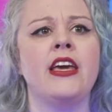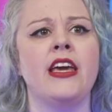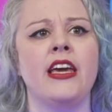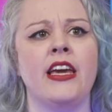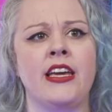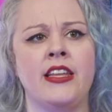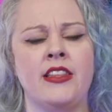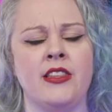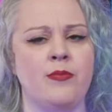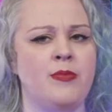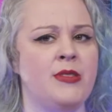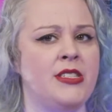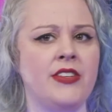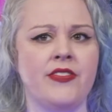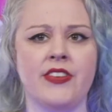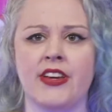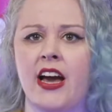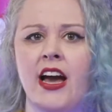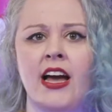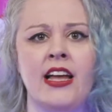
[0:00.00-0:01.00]
in the
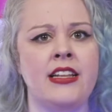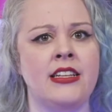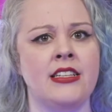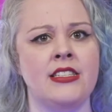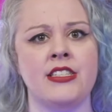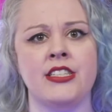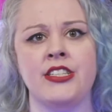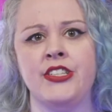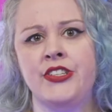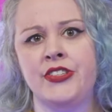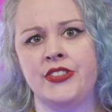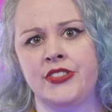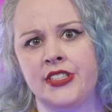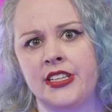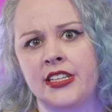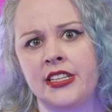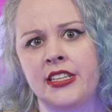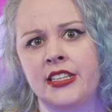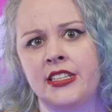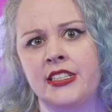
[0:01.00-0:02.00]
Pacific Islands and New
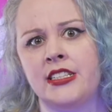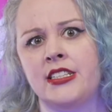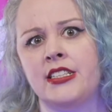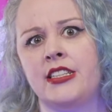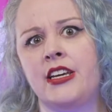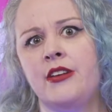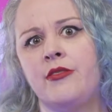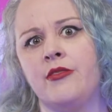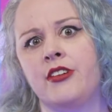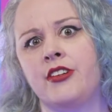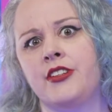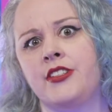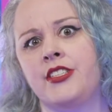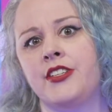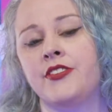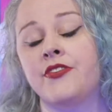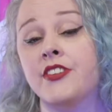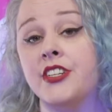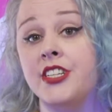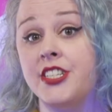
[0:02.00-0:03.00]
Zealand, there were
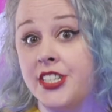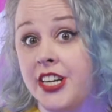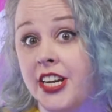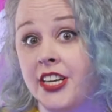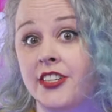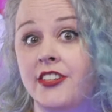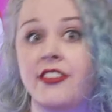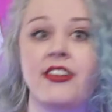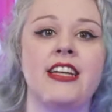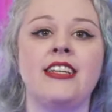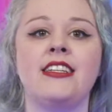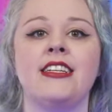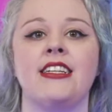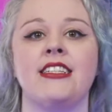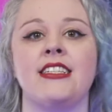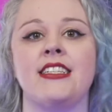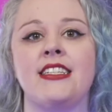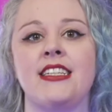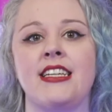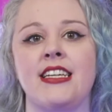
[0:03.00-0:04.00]
different gender
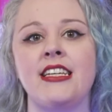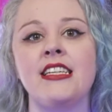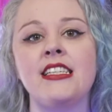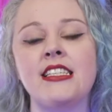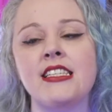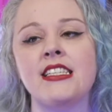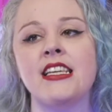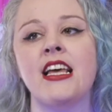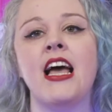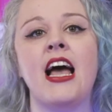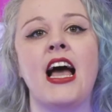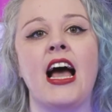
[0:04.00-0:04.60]
identities